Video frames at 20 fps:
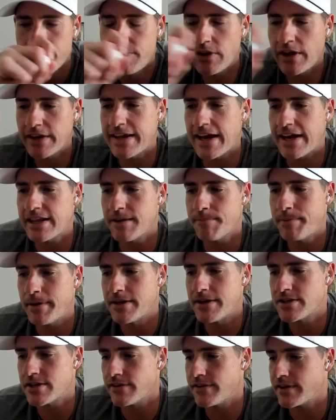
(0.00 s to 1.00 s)
feel like that
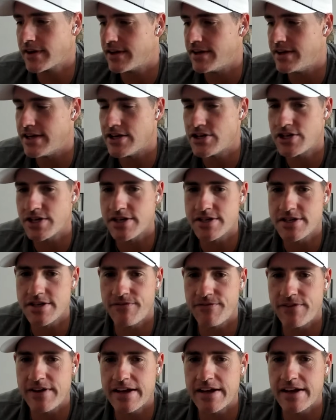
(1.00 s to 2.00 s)
depends on the conditions.
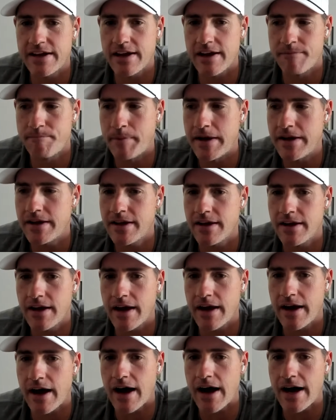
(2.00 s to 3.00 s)
If Ben can
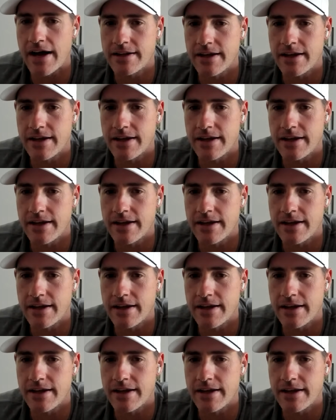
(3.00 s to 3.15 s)
get a hot